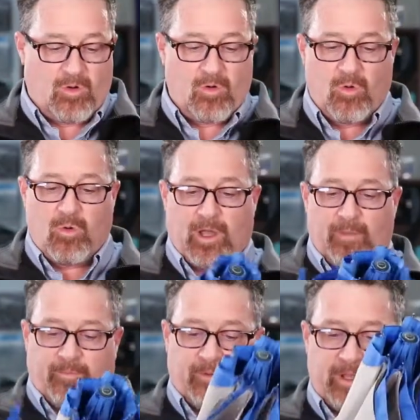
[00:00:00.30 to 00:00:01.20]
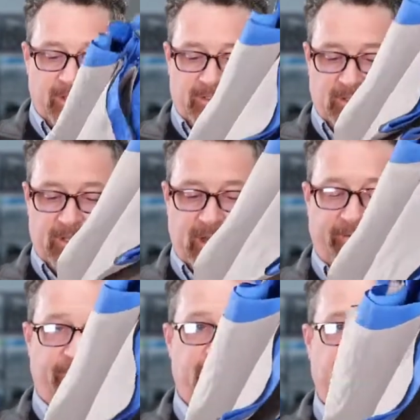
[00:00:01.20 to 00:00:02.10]
cool umbrella, so it's got a
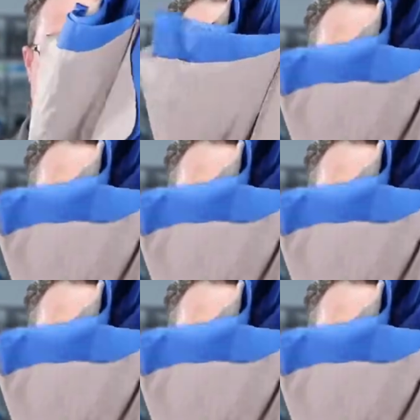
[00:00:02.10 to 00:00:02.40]
funky